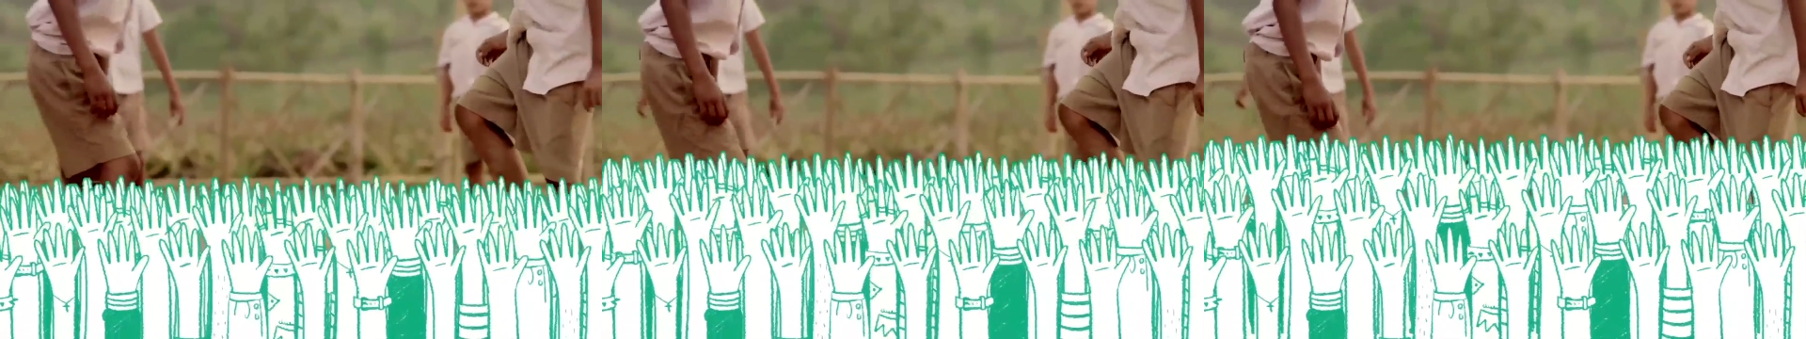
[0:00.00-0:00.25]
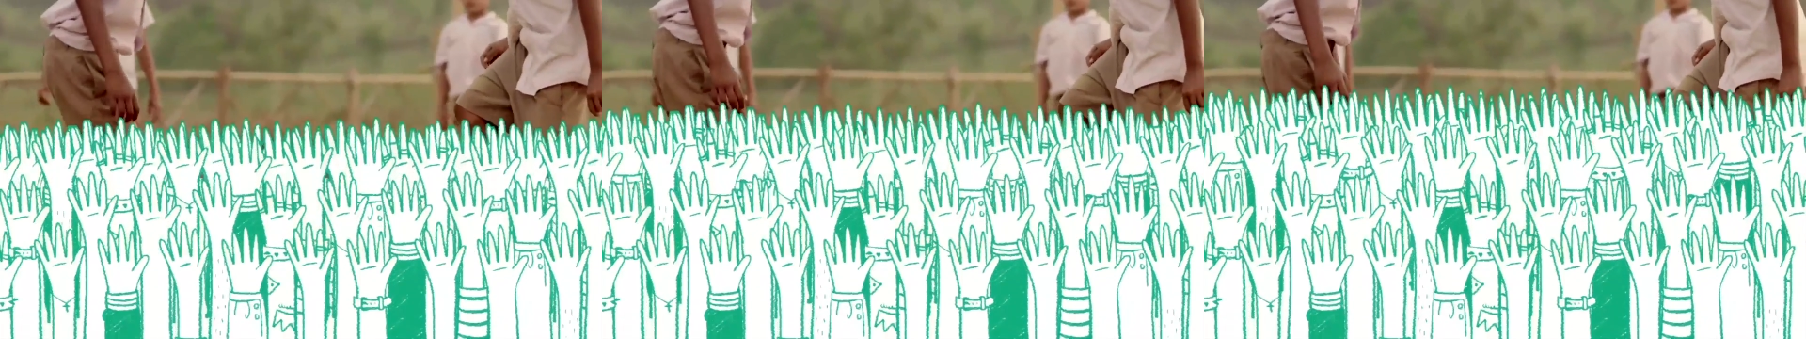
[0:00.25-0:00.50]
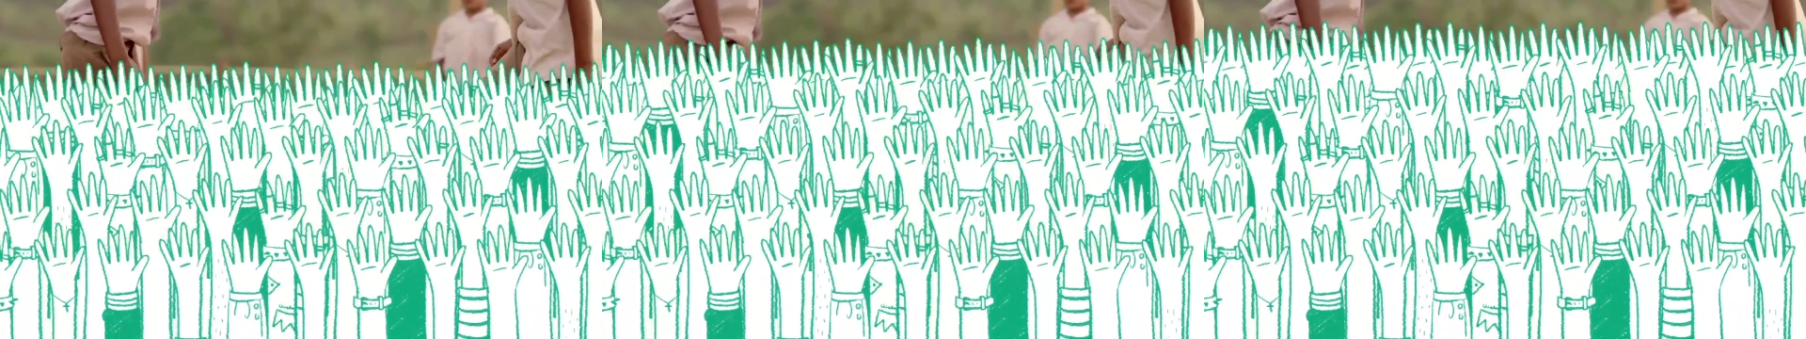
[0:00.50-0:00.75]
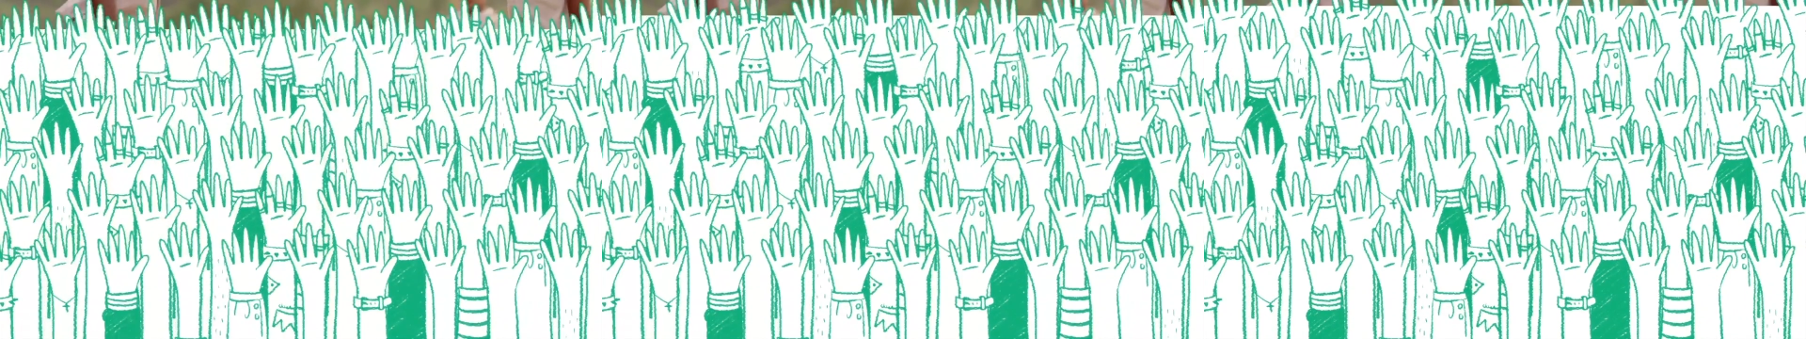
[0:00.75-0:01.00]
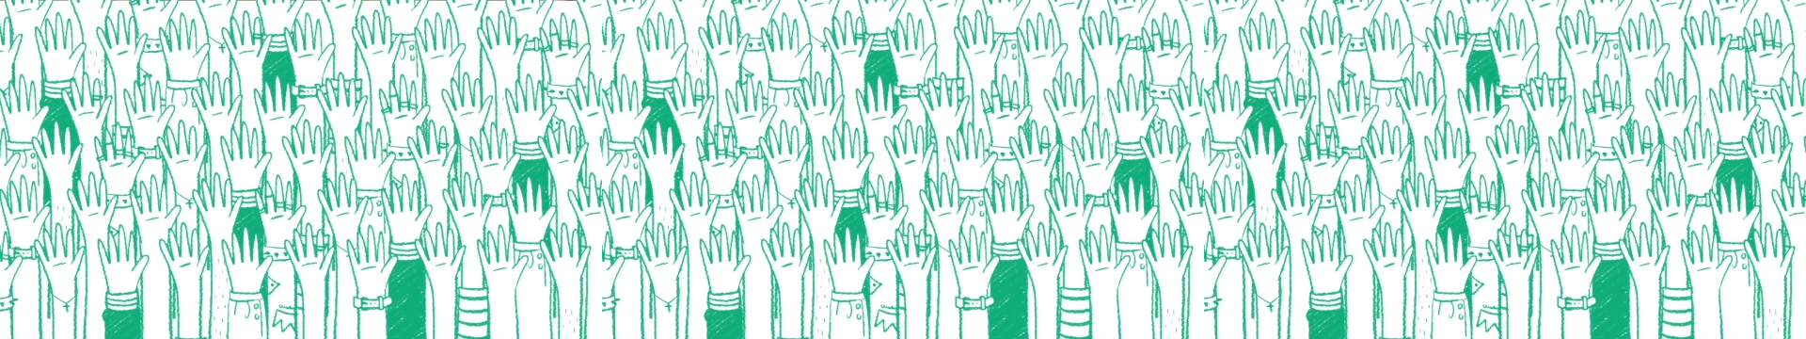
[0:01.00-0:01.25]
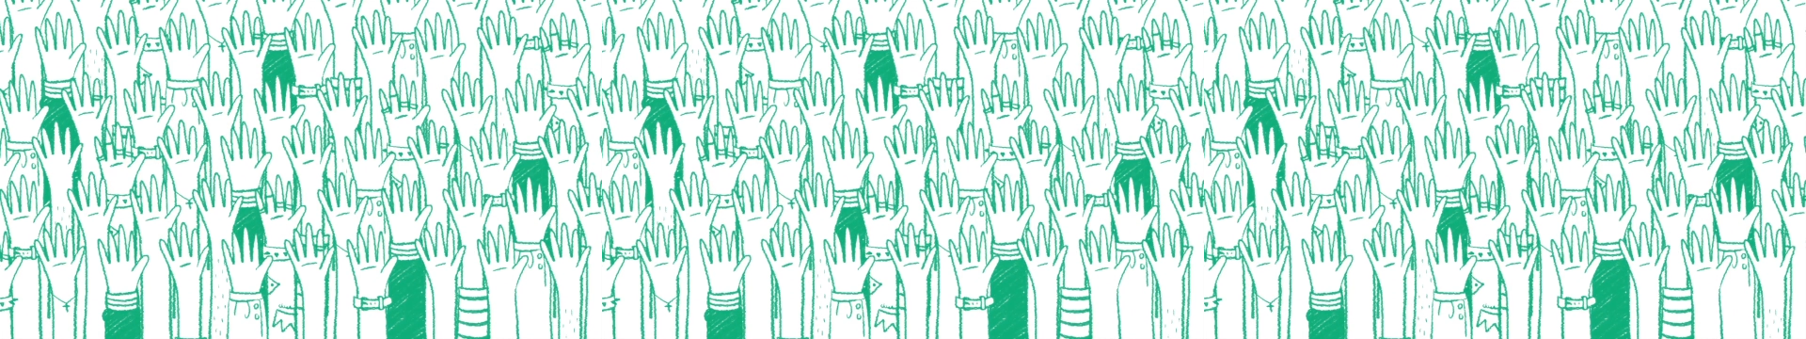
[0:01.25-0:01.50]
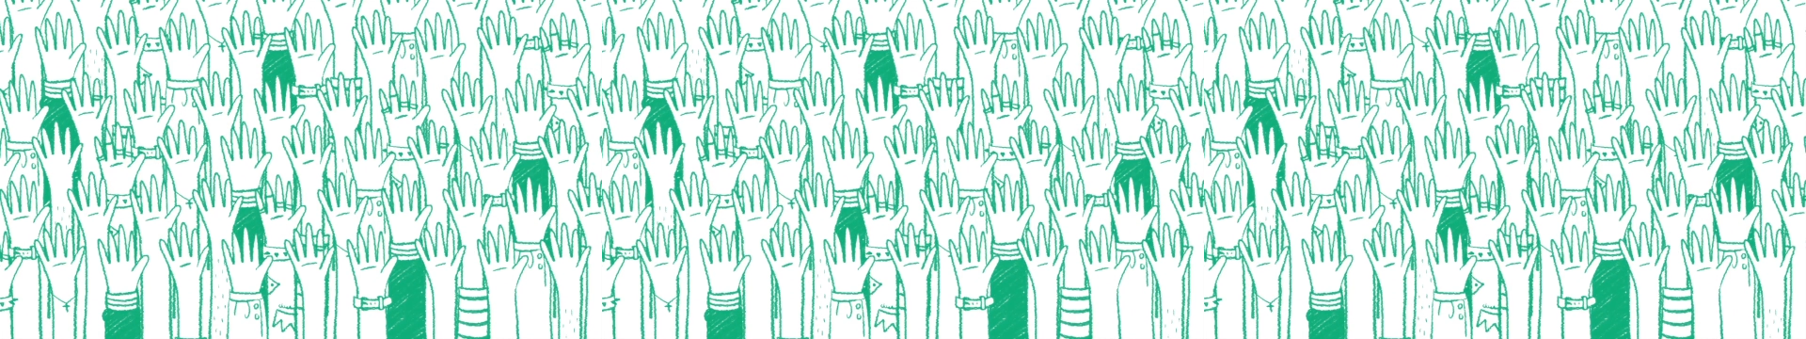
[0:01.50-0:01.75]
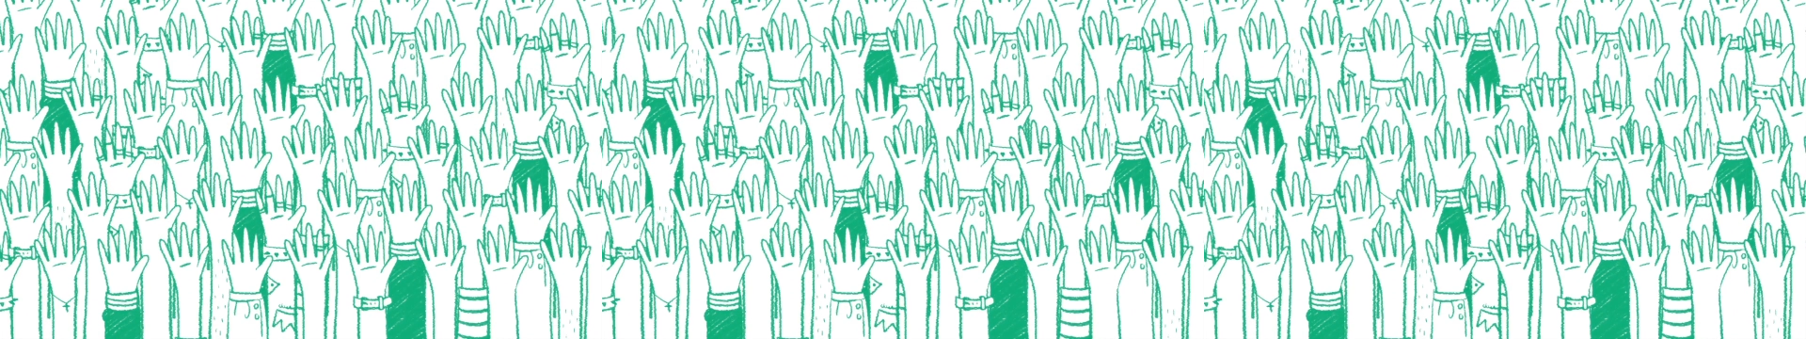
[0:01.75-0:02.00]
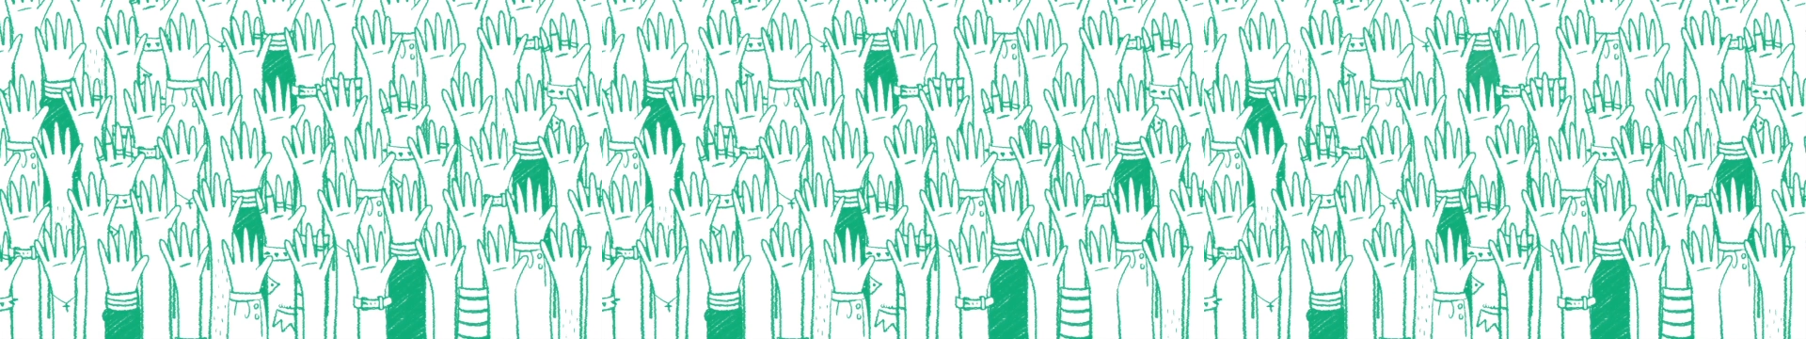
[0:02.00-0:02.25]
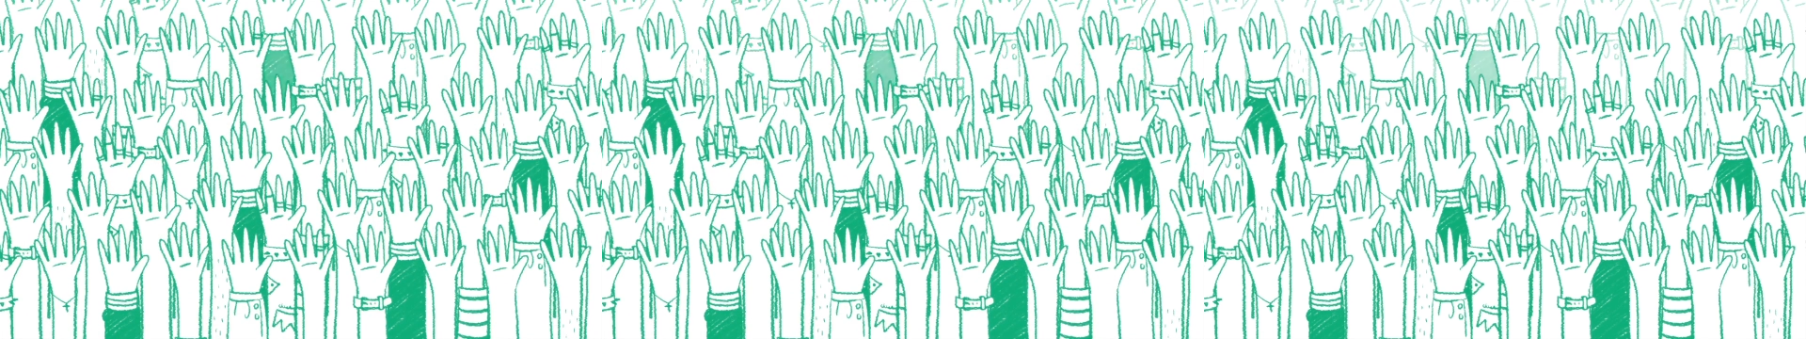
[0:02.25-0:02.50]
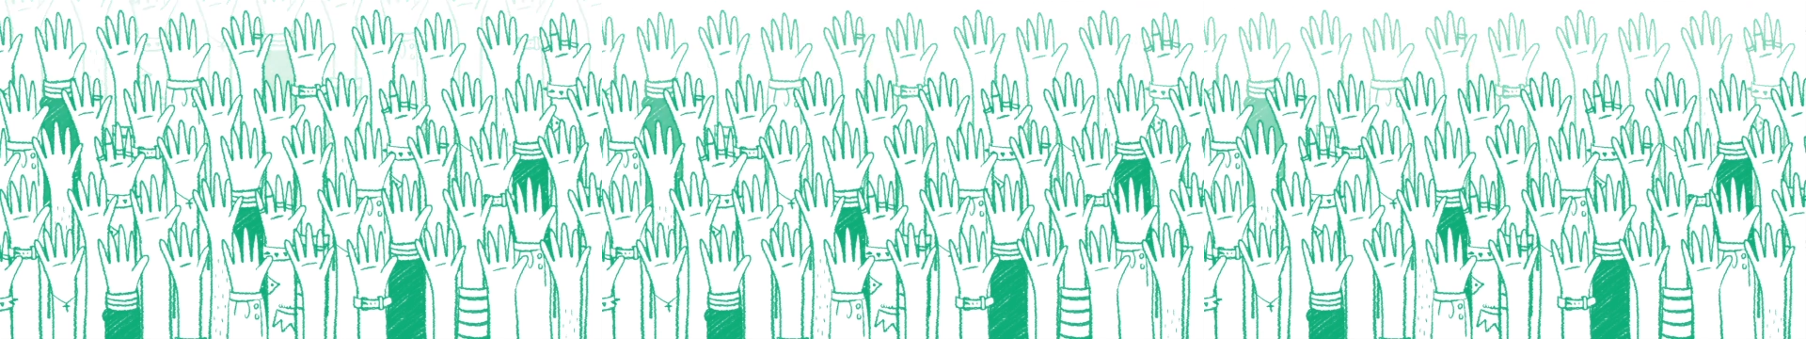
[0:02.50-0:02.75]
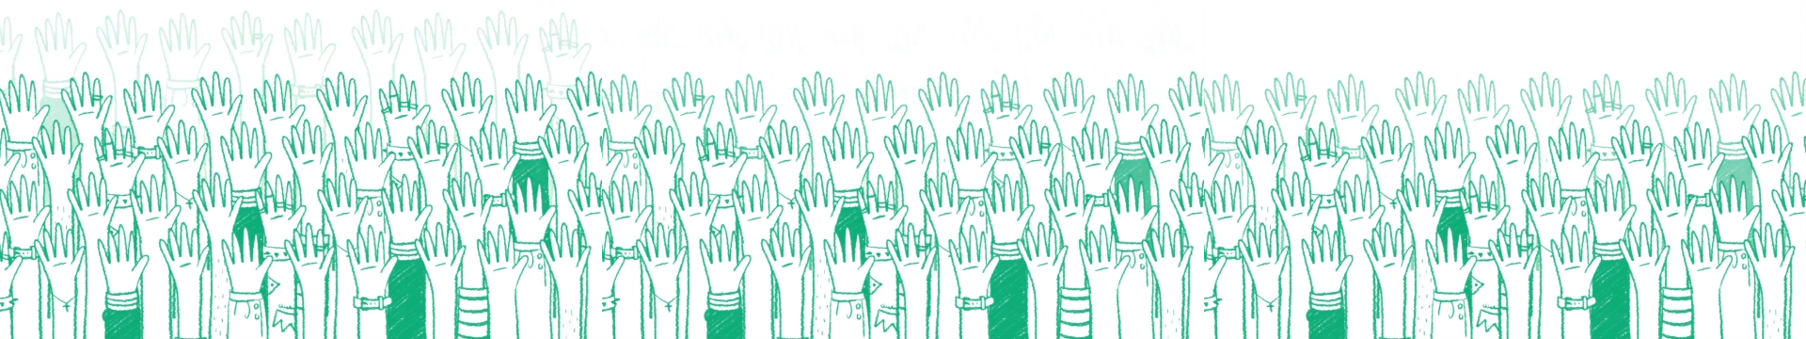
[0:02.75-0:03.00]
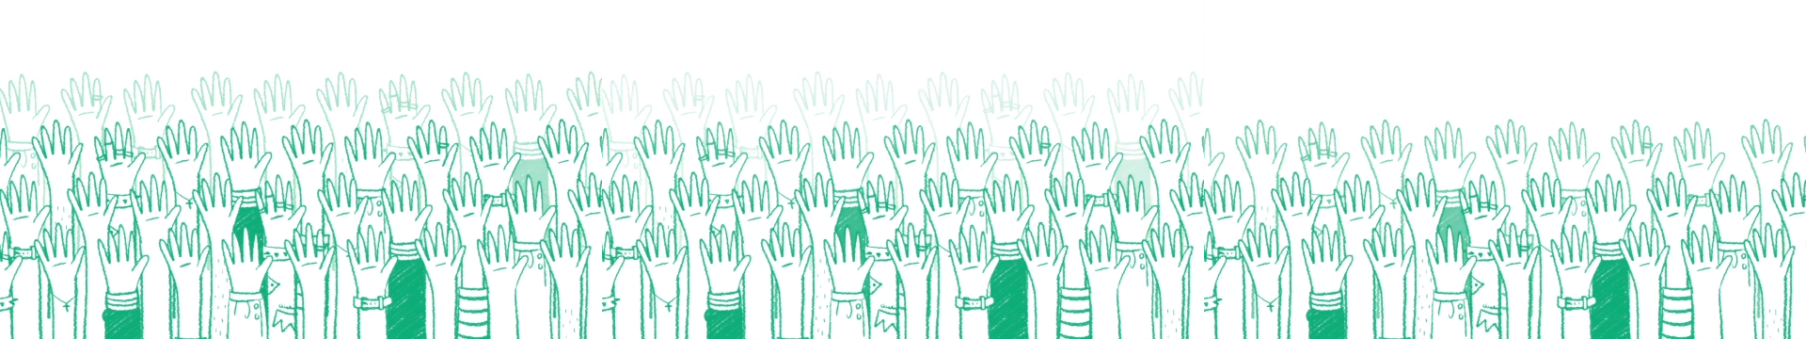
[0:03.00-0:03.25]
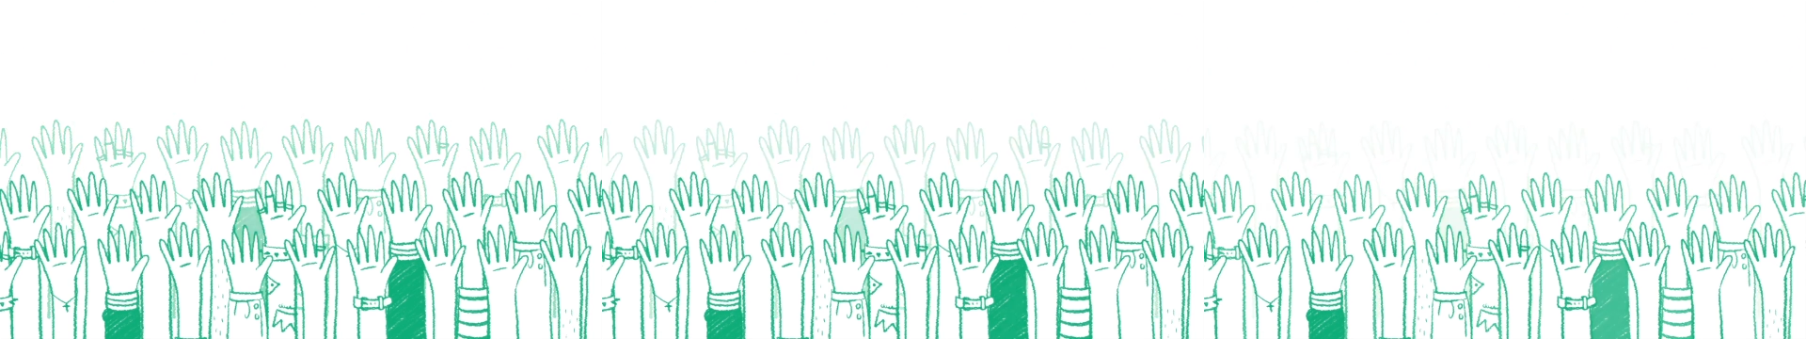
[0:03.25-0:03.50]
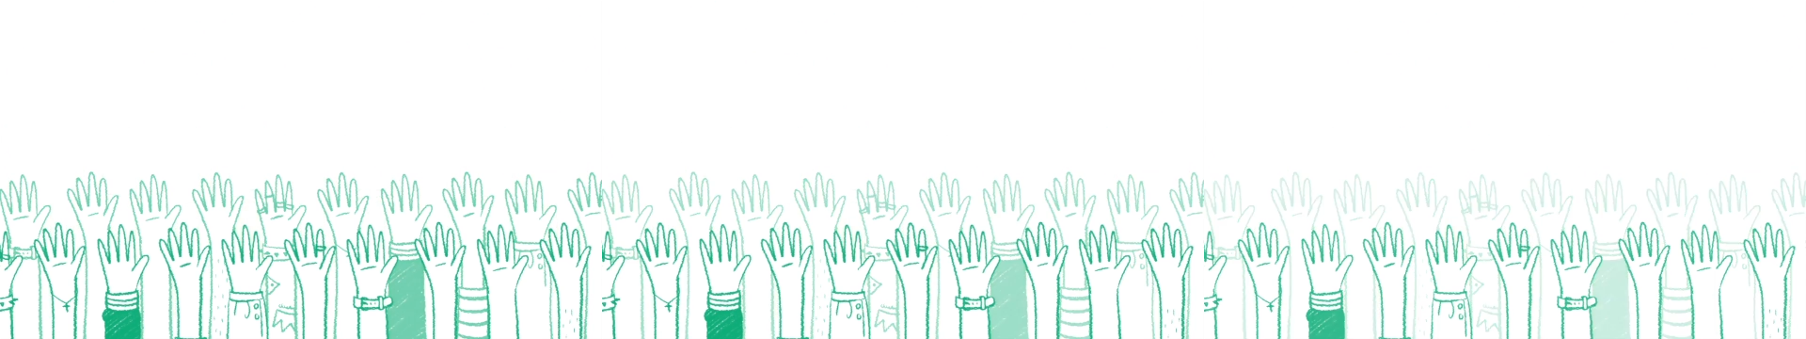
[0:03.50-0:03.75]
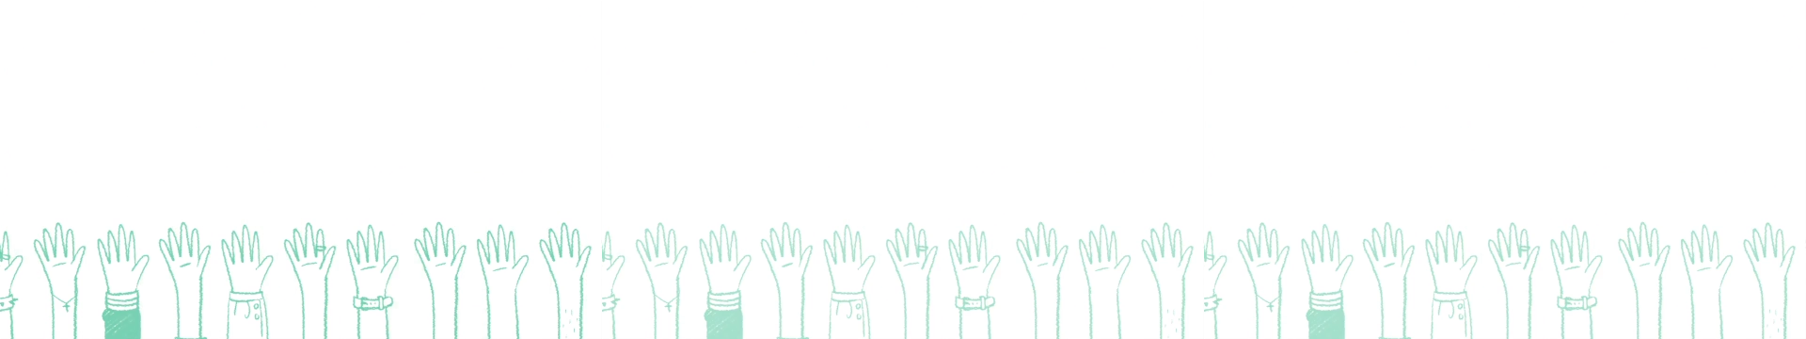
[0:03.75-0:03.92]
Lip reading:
[unreadable: no face in view]